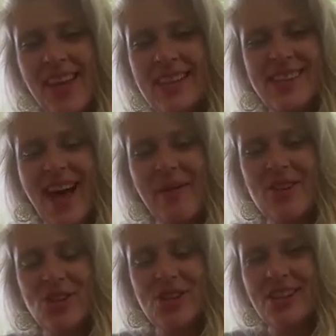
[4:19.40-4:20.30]

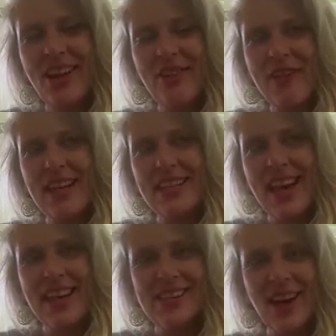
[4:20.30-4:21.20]
It's just like
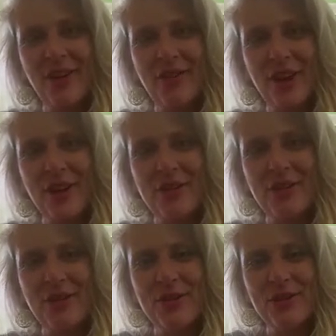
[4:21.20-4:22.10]
radiates out of
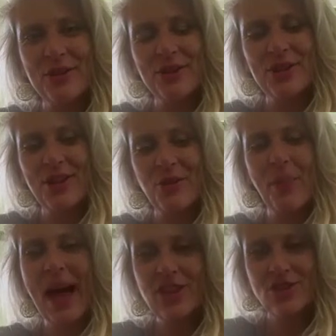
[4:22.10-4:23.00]
you your
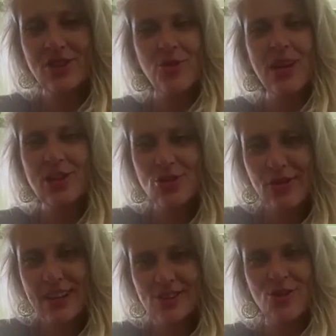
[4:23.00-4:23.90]
passion and your
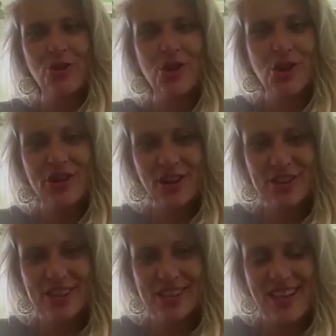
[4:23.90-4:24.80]
interest and your
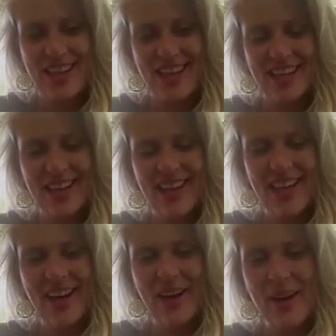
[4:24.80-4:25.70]
curiosity.
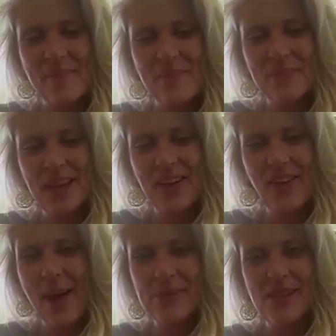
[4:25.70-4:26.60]
And
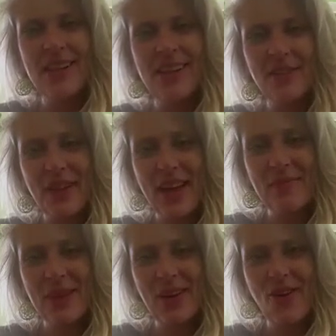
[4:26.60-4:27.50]
I absolutely love
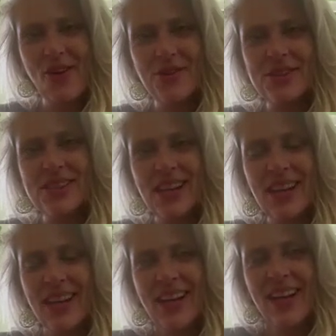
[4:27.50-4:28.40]
it because
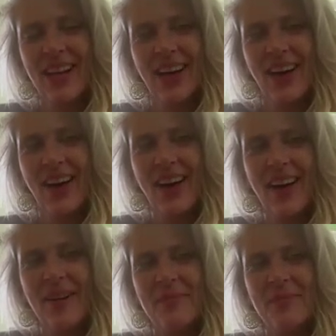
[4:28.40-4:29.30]

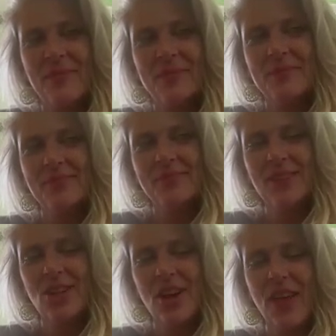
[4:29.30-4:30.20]
um
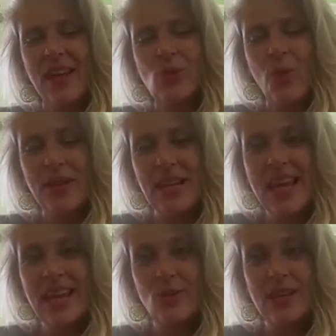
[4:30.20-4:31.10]
that's what we need.